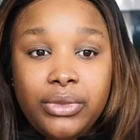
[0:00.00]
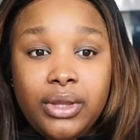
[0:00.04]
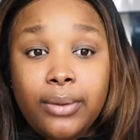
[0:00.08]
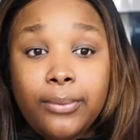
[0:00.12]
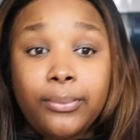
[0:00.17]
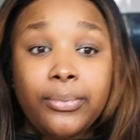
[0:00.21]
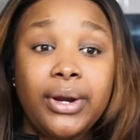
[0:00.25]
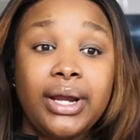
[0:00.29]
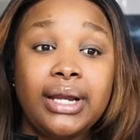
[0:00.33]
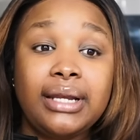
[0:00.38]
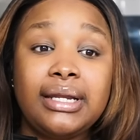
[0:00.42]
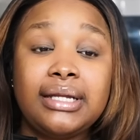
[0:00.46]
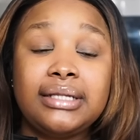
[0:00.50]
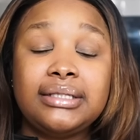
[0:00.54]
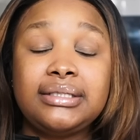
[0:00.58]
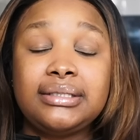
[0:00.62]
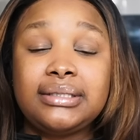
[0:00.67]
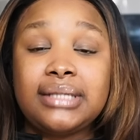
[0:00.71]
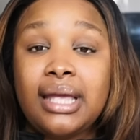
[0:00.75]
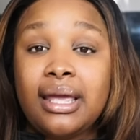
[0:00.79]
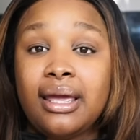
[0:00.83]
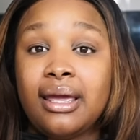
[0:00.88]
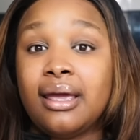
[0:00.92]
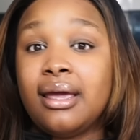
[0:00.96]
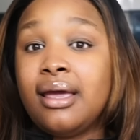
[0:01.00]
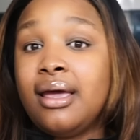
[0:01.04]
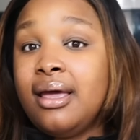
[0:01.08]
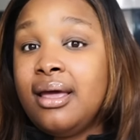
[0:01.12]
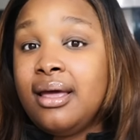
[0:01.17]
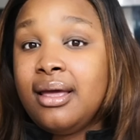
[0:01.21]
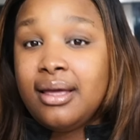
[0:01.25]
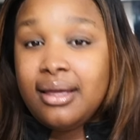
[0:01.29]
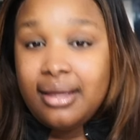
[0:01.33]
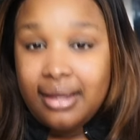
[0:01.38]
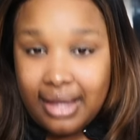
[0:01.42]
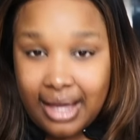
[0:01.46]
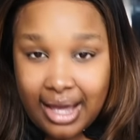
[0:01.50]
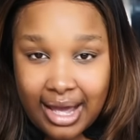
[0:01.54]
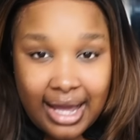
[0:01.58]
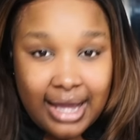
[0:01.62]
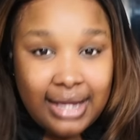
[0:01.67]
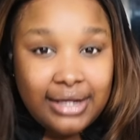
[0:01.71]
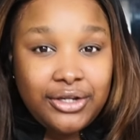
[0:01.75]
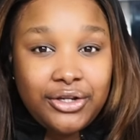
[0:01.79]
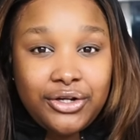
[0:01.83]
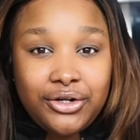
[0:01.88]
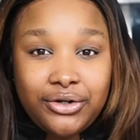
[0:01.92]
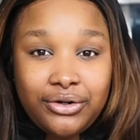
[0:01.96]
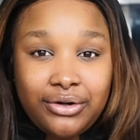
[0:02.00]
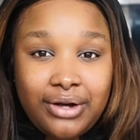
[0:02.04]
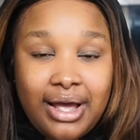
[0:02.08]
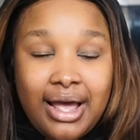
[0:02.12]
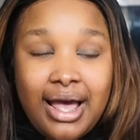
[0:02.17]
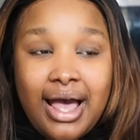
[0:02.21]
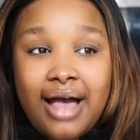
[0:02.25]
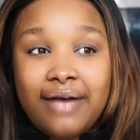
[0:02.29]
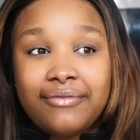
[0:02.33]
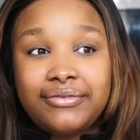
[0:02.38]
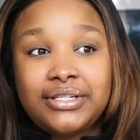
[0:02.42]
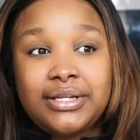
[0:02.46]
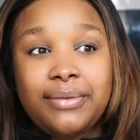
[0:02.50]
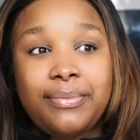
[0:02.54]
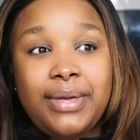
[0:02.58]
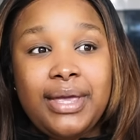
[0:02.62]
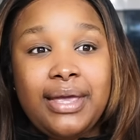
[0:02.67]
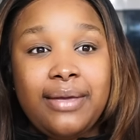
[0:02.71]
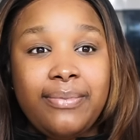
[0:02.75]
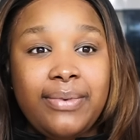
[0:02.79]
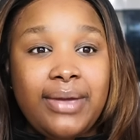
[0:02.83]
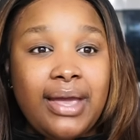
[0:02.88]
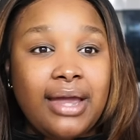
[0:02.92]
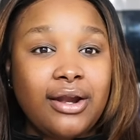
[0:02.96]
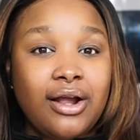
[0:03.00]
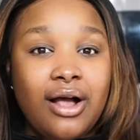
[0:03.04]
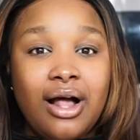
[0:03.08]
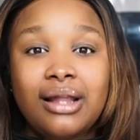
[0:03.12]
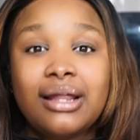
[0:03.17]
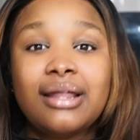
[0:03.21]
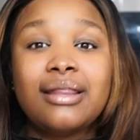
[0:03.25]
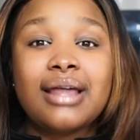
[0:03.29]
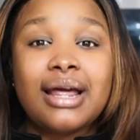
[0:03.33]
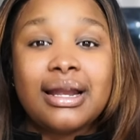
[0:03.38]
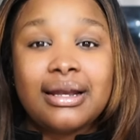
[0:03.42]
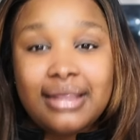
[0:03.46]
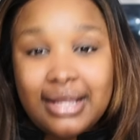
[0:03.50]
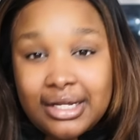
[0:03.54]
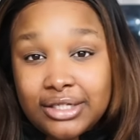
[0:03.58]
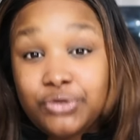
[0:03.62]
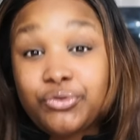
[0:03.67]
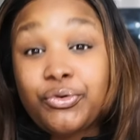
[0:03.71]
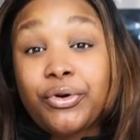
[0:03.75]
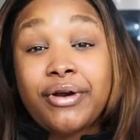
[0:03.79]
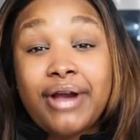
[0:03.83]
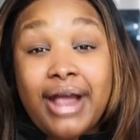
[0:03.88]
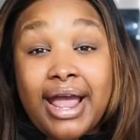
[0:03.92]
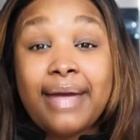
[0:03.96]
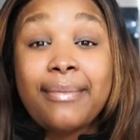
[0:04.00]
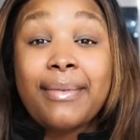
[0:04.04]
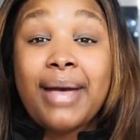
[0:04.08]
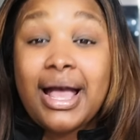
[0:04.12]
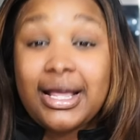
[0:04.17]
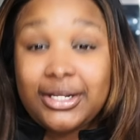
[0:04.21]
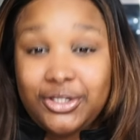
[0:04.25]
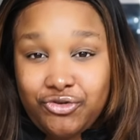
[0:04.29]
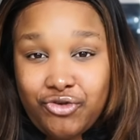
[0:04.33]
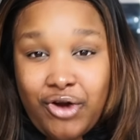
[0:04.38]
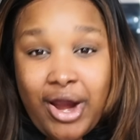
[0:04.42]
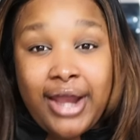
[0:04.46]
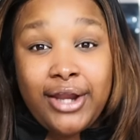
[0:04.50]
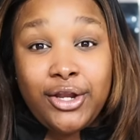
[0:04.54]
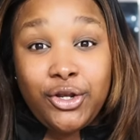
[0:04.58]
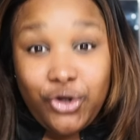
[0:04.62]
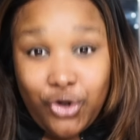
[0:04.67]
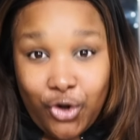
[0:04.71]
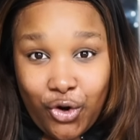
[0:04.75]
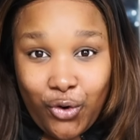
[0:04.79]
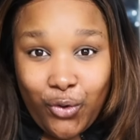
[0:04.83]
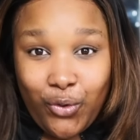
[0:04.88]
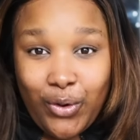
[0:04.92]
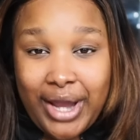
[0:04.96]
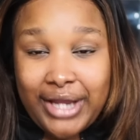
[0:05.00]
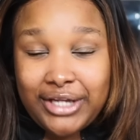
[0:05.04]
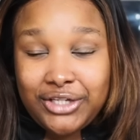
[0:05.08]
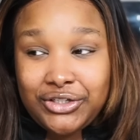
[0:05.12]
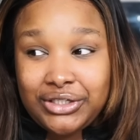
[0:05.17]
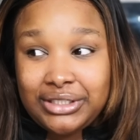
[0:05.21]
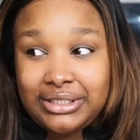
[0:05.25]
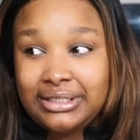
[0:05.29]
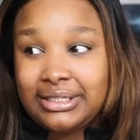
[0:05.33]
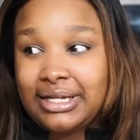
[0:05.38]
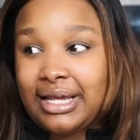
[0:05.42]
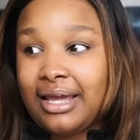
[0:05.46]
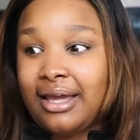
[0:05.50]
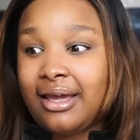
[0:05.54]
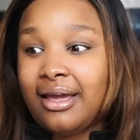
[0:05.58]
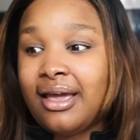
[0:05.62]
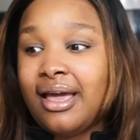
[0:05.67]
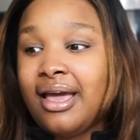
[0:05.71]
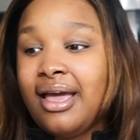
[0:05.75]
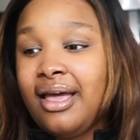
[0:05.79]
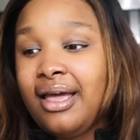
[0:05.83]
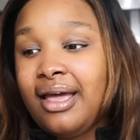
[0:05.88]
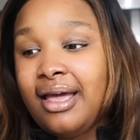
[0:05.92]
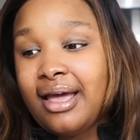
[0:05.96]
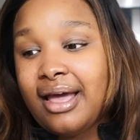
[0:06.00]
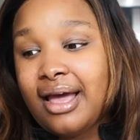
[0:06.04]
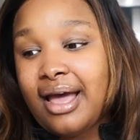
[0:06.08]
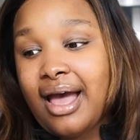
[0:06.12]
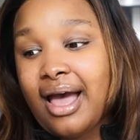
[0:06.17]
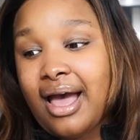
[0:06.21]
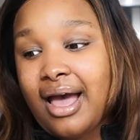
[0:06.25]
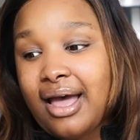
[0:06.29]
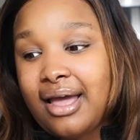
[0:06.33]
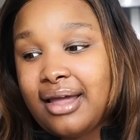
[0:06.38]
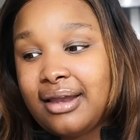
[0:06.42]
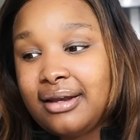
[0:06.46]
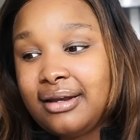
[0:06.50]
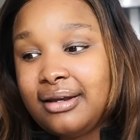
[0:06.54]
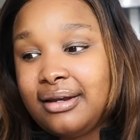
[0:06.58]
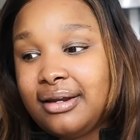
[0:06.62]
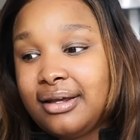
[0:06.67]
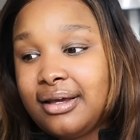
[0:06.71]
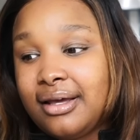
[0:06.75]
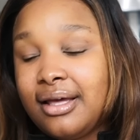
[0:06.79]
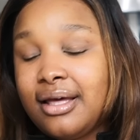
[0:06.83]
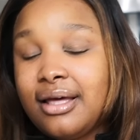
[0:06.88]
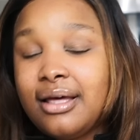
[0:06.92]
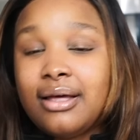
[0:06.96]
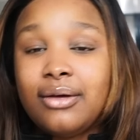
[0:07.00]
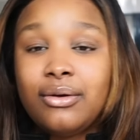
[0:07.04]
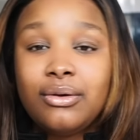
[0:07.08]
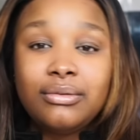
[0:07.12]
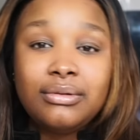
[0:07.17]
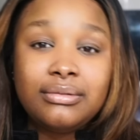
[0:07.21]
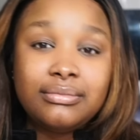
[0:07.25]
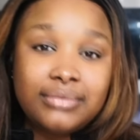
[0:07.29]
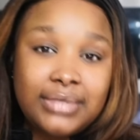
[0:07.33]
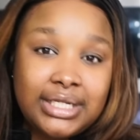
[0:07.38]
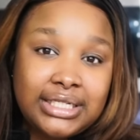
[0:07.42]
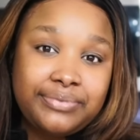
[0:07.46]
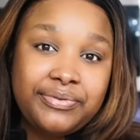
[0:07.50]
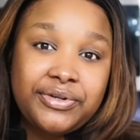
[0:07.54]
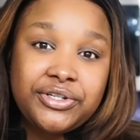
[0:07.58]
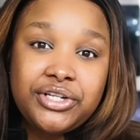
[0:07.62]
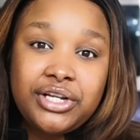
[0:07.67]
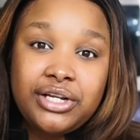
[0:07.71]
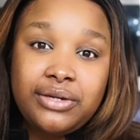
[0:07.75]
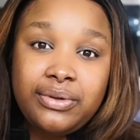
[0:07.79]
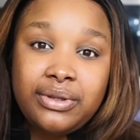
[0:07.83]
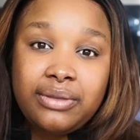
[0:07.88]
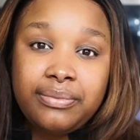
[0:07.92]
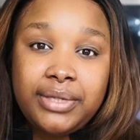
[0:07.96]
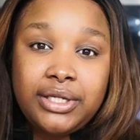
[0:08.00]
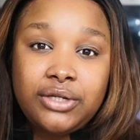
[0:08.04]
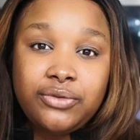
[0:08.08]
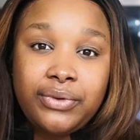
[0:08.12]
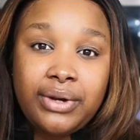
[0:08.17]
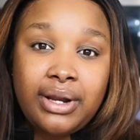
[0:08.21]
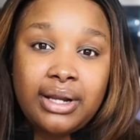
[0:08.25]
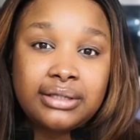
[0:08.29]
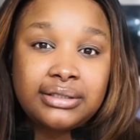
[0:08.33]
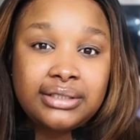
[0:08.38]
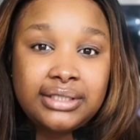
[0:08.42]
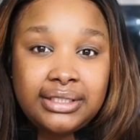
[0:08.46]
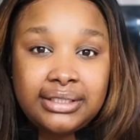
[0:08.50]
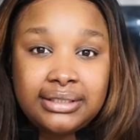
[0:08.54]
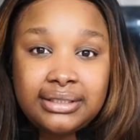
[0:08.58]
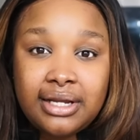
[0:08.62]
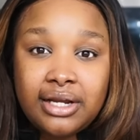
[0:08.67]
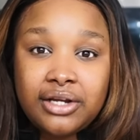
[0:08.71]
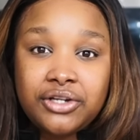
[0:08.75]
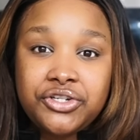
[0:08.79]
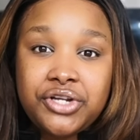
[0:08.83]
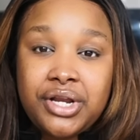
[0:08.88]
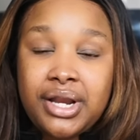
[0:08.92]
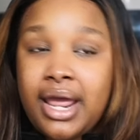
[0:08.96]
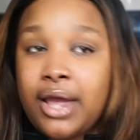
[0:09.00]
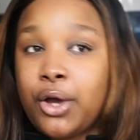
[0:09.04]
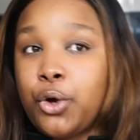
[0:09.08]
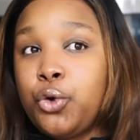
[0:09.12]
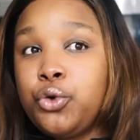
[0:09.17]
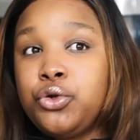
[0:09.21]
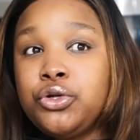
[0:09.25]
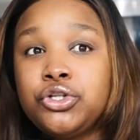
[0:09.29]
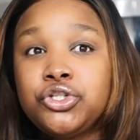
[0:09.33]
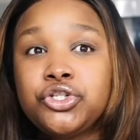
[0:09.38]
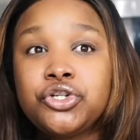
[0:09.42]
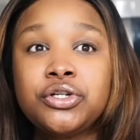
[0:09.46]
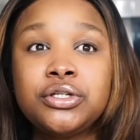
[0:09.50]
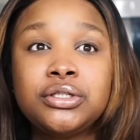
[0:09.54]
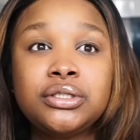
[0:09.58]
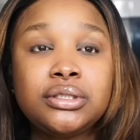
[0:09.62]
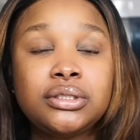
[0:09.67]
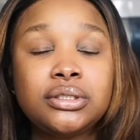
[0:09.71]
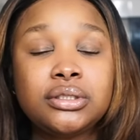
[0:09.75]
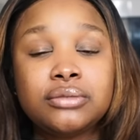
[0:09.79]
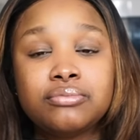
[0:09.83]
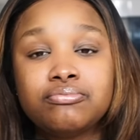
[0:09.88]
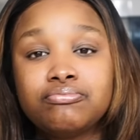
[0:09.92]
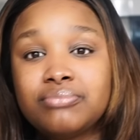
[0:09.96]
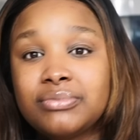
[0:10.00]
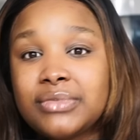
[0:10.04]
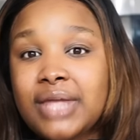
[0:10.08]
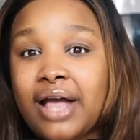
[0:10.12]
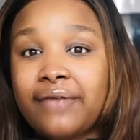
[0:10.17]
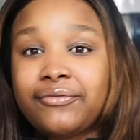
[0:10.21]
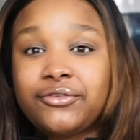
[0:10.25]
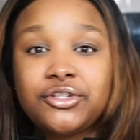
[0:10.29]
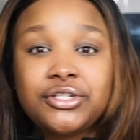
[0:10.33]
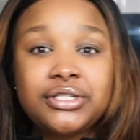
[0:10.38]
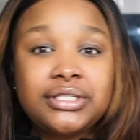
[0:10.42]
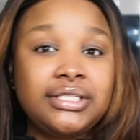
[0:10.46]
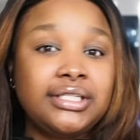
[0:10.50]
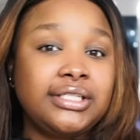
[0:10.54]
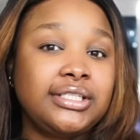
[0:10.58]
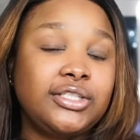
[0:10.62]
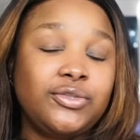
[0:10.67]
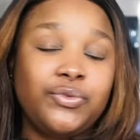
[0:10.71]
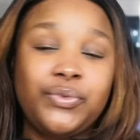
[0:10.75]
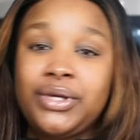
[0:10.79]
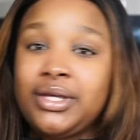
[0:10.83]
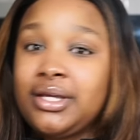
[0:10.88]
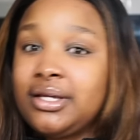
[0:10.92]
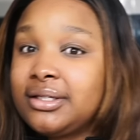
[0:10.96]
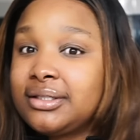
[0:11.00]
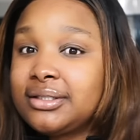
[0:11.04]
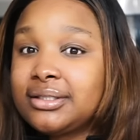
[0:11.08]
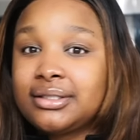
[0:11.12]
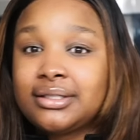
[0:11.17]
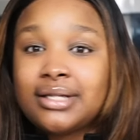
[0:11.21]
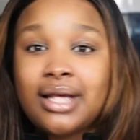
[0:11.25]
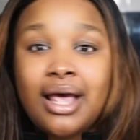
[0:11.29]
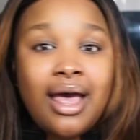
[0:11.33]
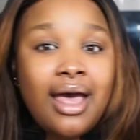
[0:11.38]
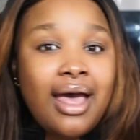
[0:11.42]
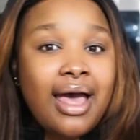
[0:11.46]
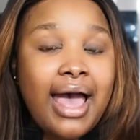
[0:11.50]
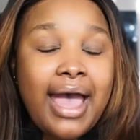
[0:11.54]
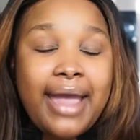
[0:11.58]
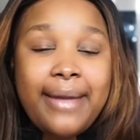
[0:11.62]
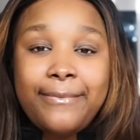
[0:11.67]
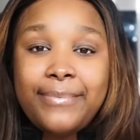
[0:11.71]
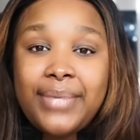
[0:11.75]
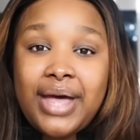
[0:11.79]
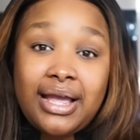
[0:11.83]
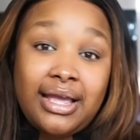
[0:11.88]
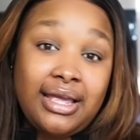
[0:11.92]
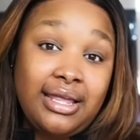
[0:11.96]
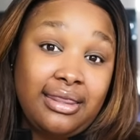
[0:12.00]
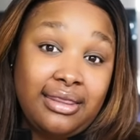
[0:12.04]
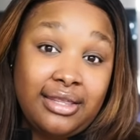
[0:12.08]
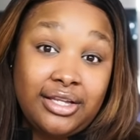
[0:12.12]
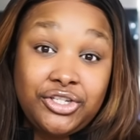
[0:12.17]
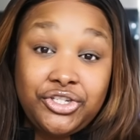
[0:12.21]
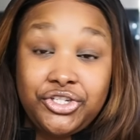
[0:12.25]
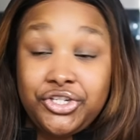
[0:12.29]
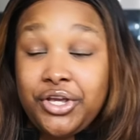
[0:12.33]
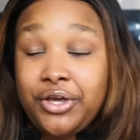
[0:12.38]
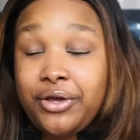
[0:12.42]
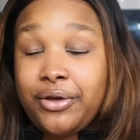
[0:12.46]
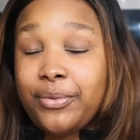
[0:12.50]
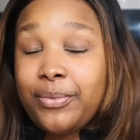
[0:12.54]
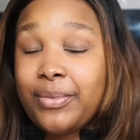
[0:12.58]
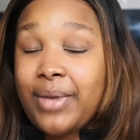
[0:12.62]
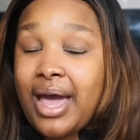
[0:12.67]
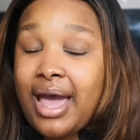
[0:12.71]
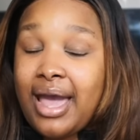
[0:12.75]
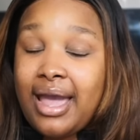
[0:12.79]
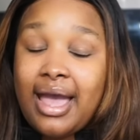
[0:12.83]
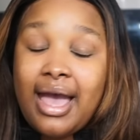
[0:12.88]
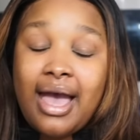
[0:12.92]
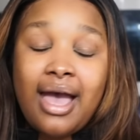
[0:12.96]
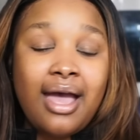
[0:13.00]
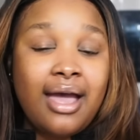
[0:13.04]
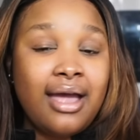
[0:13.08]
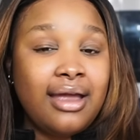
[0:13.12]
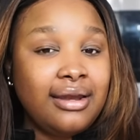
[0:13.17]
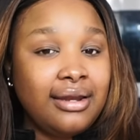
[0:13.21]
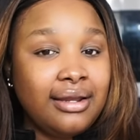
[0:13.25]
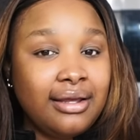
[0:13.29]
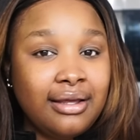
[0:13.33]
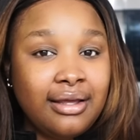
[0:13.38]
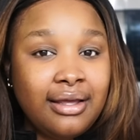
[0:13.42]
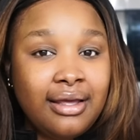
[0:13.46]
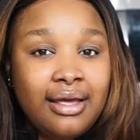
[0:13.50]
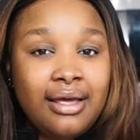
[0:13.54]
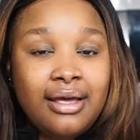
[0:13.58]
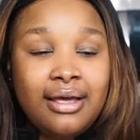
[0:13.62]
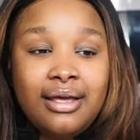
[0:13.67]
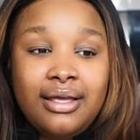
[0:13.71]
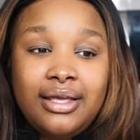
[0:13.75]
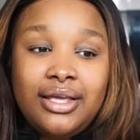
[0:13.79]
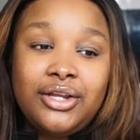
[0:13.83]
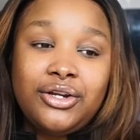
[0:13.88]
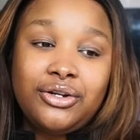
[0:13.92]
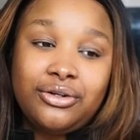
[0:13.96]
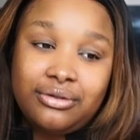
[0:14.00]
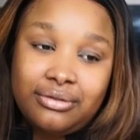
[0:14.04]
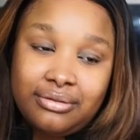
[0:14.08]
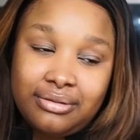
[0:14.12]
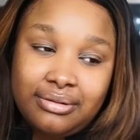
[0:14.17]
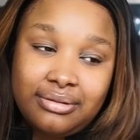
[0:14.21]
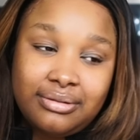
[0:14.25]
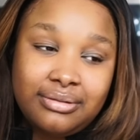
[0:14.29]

pregnancy, and, you know, after baby and all of that. That's where I'm at right now, I should say. And especially with me doing a C-section, I couldn't just, after 6 weeks, I'm back in the gym. I had, you know,